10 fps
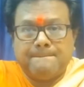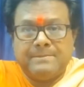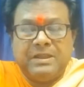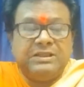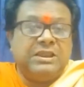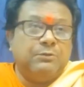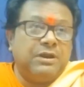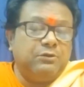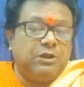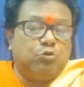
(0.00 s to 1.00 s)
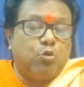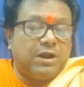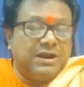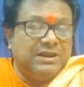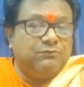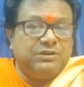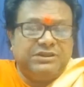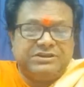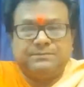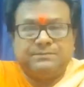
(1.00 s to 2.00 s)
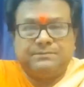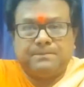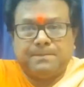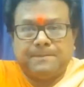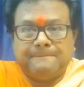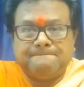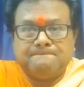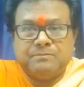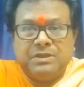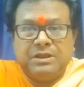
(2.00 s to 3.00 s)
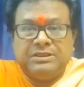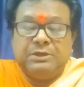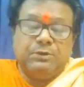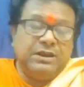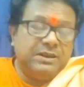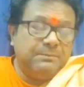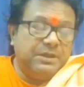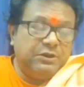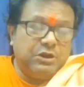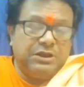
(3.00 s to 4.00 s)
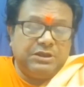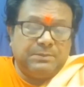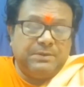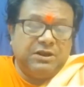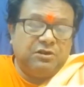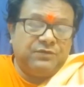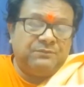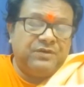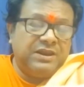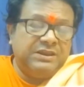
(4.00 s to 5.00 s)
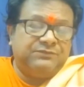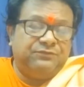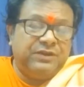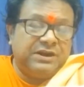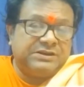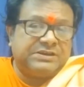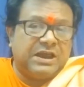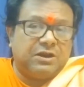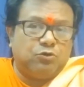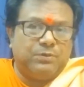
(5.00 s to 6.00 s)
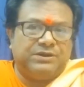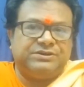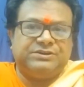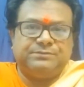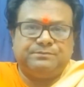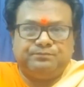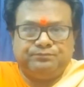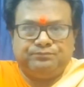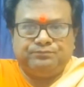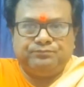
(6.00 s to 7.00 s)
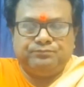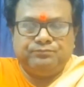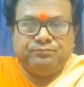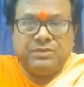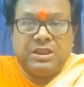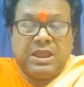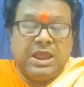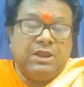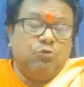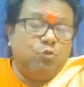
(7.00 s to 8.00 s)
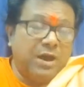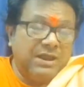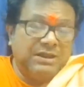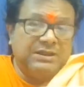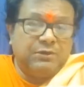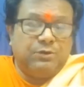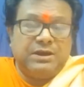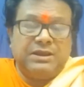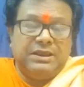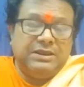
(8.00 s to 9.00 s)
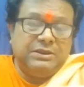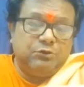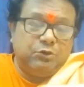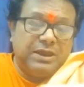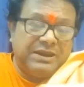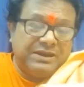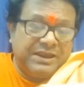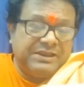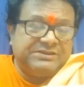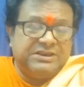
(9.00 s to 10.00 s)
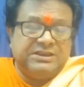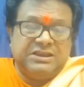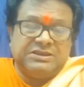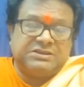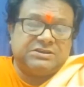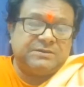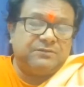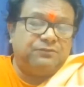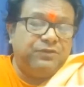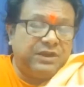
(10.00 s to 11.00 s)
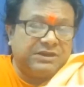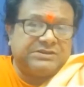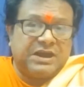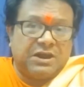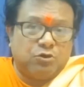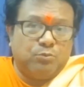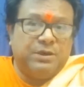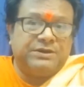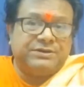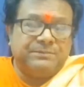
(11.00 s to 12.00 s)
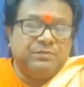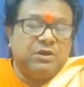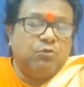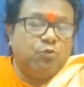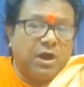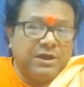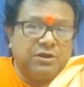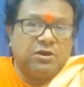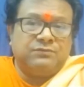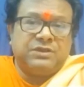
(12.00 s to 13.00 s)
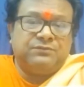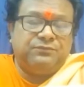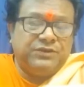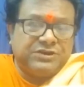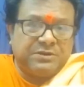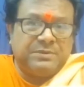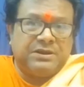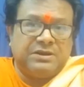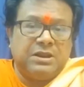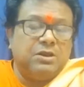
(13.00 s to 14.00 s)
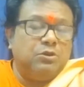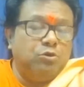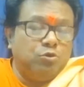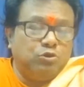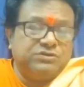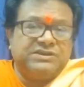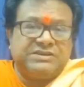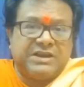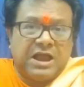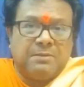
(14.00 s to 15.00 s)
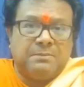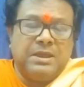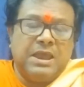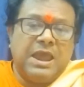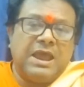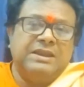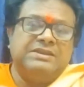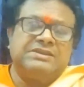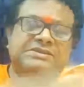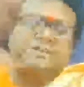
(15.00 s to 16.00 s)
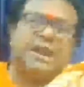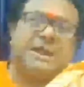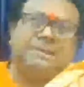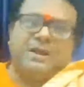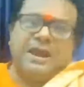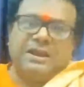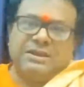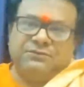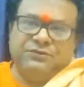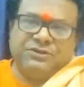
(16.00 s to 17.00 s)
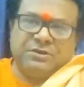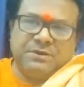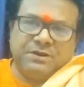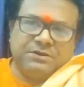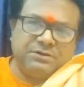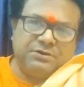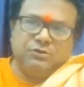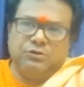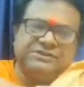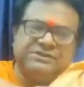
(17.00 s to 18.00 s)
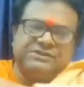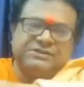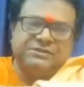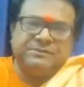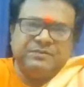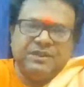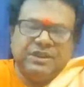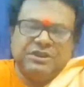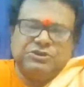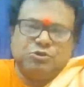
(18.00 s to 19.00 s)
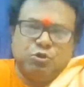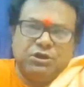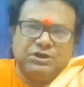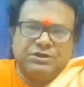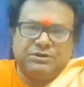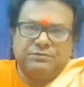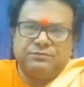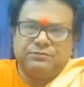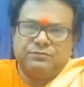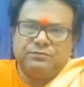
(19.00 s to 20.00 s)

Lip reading: They were quarreling with each other. They were in the middle of a very fierce argument. And while they were engaged in this fierce argument, one of the fishermen lose his calm and he just slapped another fisherman in his shoulder.